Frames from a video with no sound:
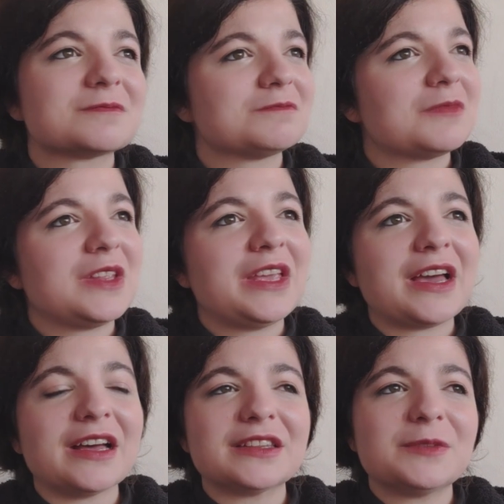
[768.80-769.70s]

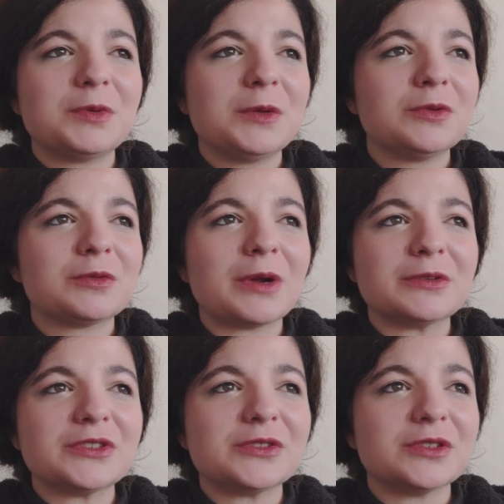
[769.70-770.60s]
yeah, the people
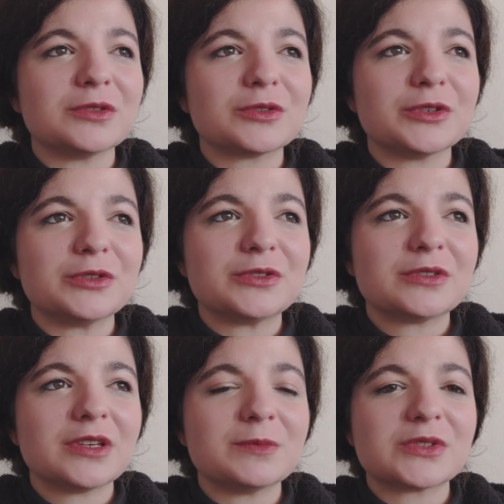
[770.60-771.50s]
around you are not good.
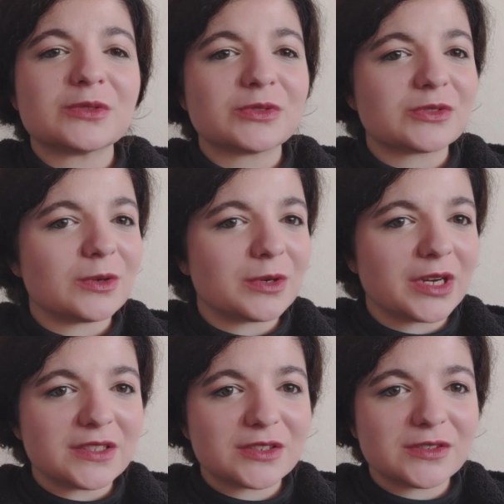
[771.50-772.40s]
I'm so sorry.
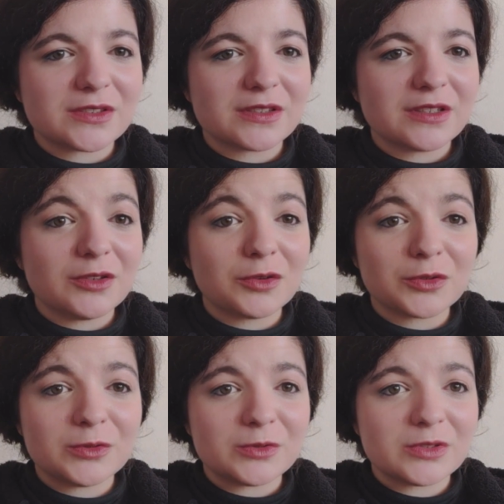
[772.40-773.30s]
It's just, they're not
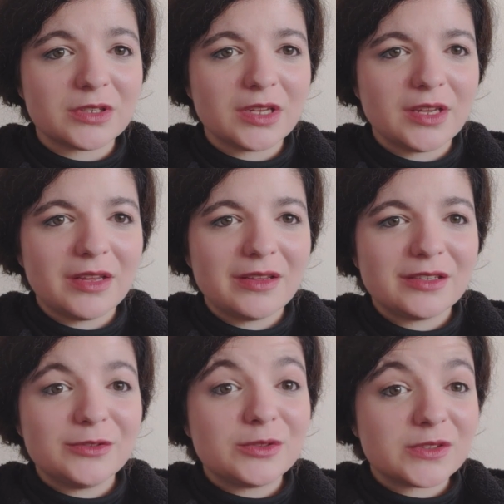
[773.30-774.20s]
good.
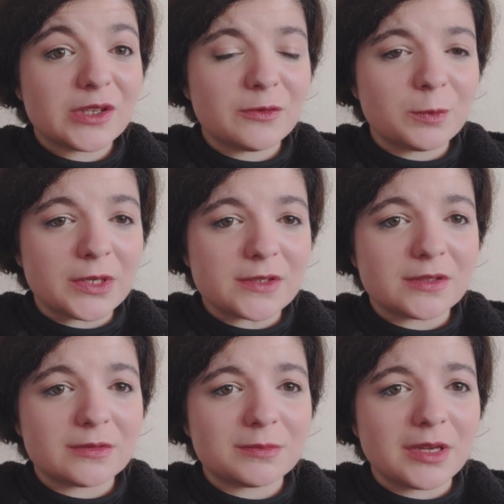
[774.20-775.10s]
You deserve
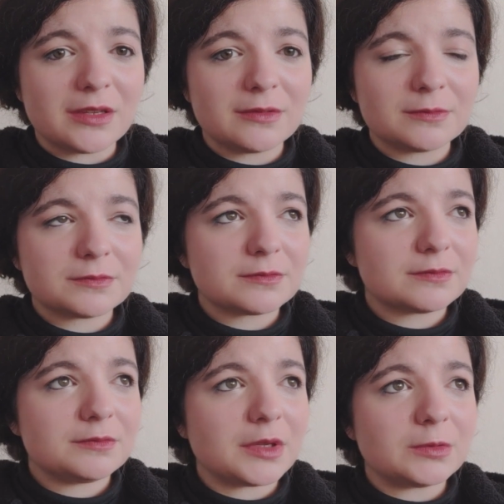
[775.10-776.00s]
better. My
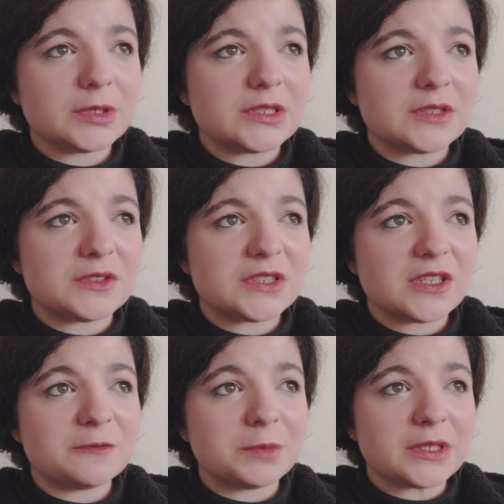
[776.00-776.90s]
relative
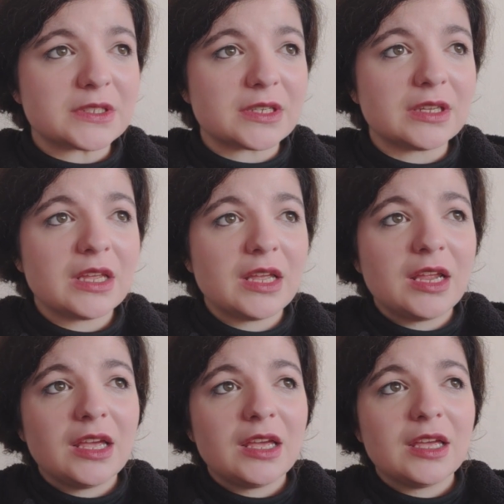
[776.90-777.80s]
deserved better.
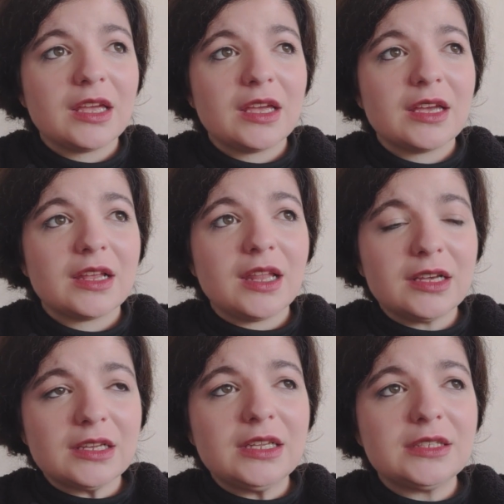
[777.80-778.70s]

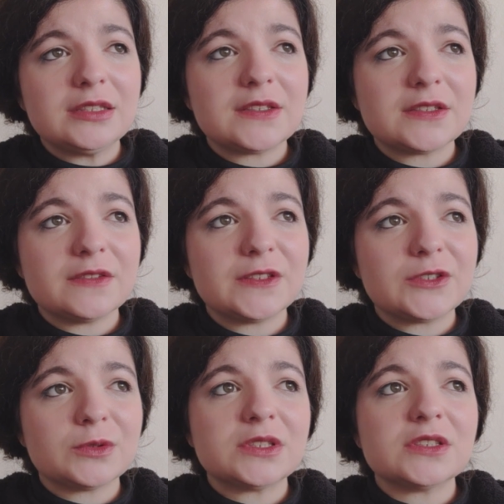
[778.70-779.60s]
Luckily, this
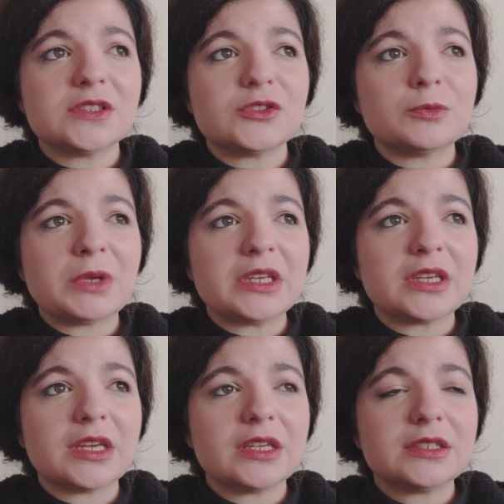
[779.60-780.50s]
individual didn't
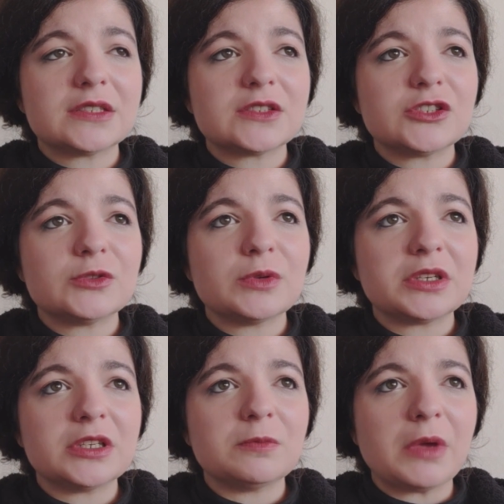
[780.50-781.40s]
do
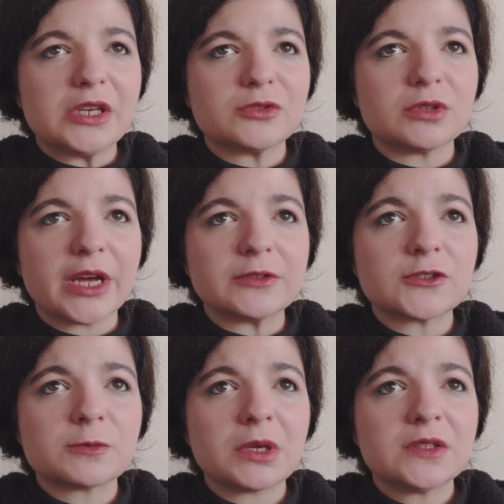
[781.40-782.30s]
any major
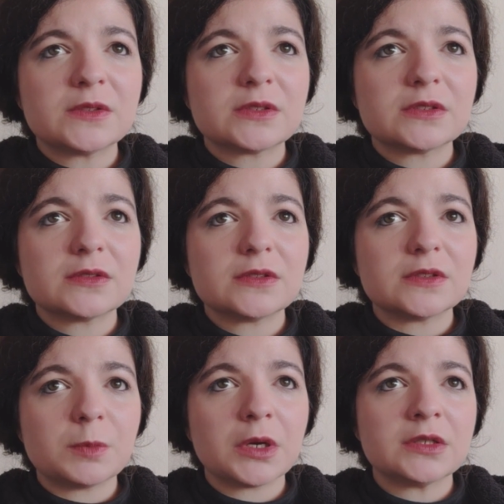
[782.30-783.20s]
announcements in
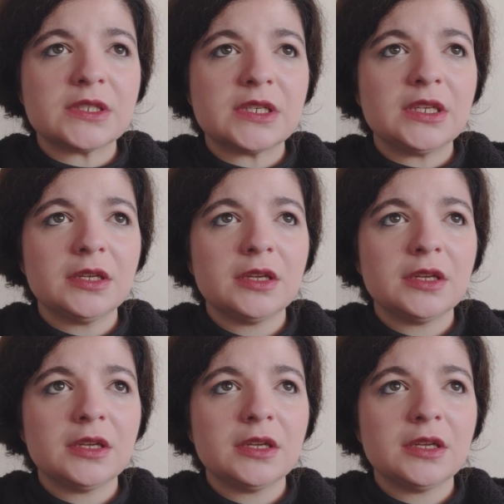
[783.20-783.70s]
the party,